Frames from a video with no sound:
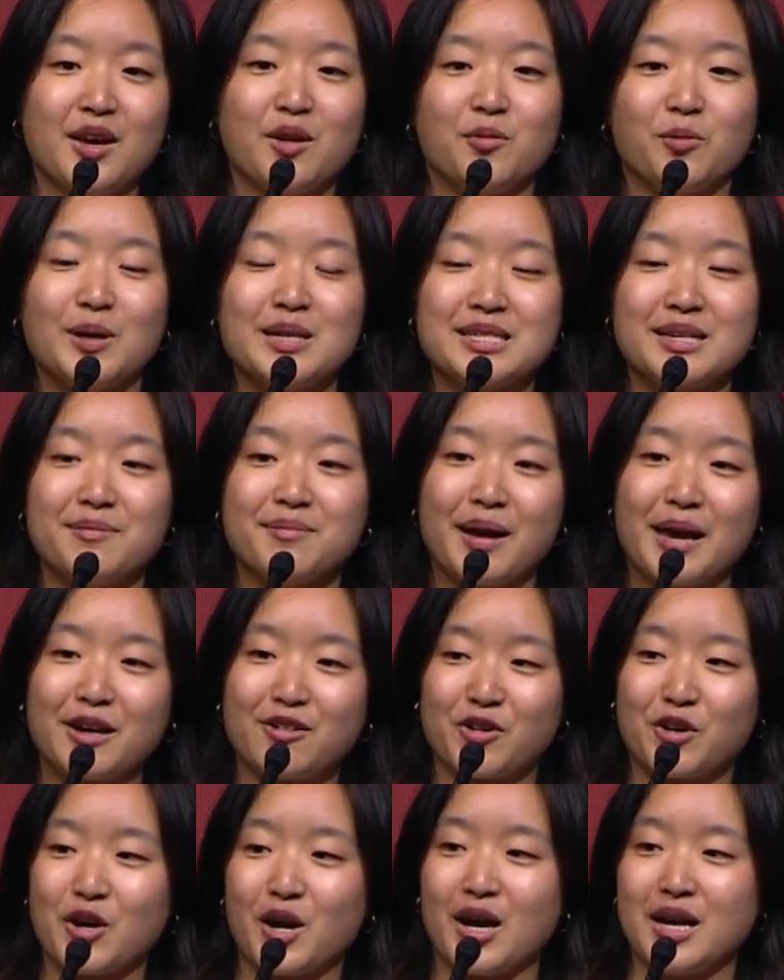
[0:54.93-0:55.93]
was a
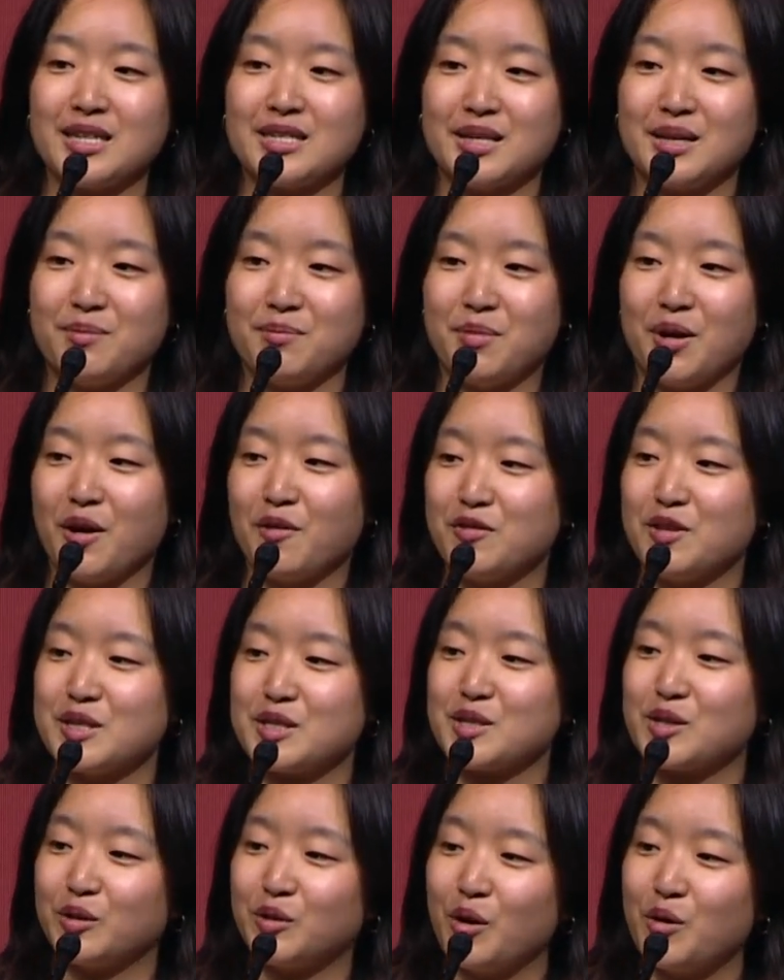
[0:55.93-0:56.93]
microcosm of
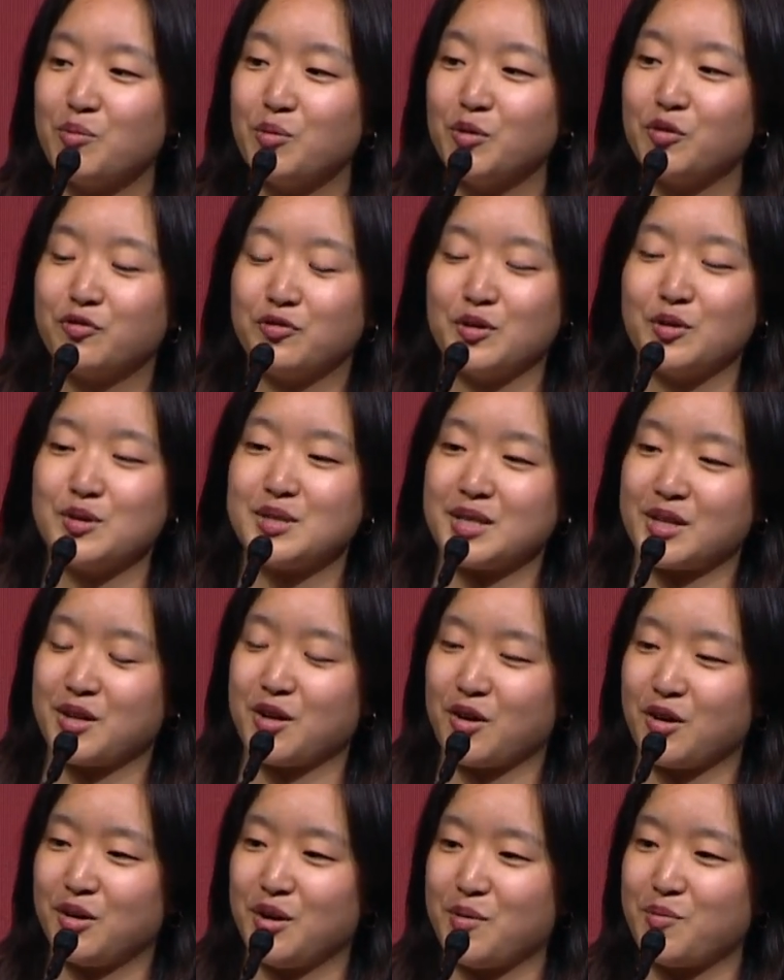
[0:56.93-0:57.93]
this global food
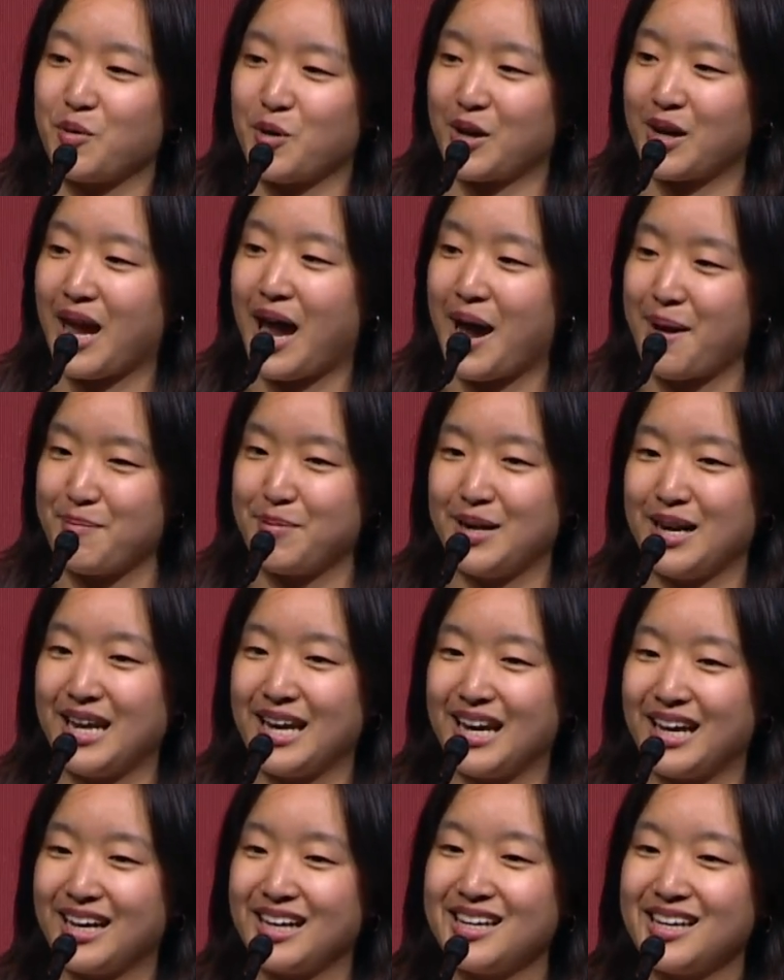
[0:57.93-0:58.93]
security work
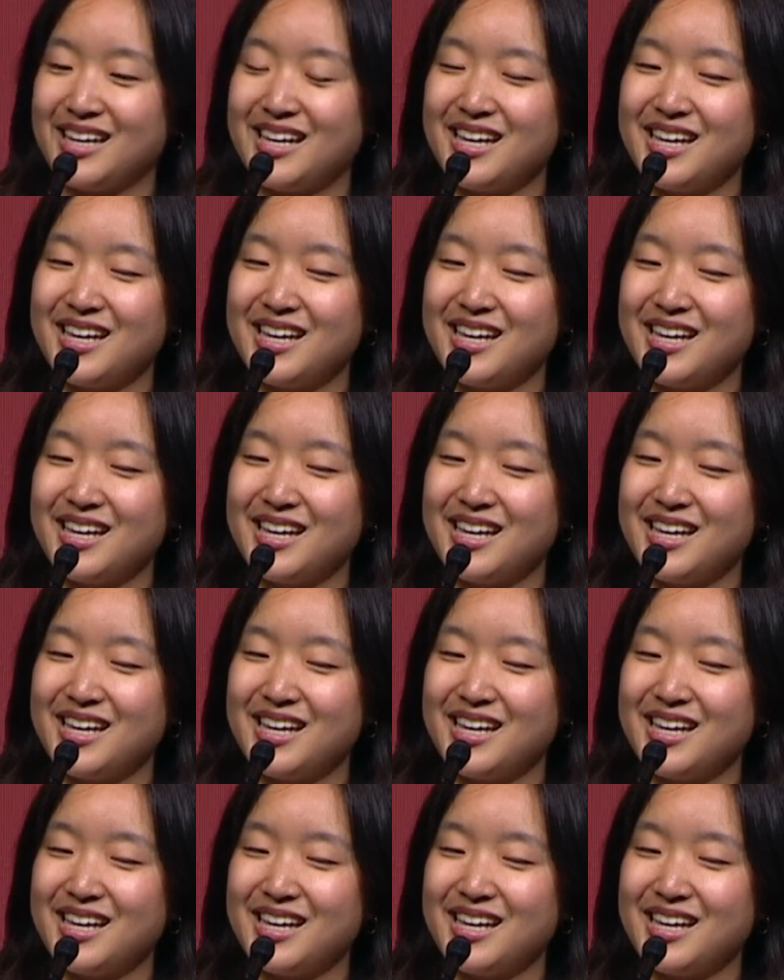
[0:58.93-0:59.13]
happening.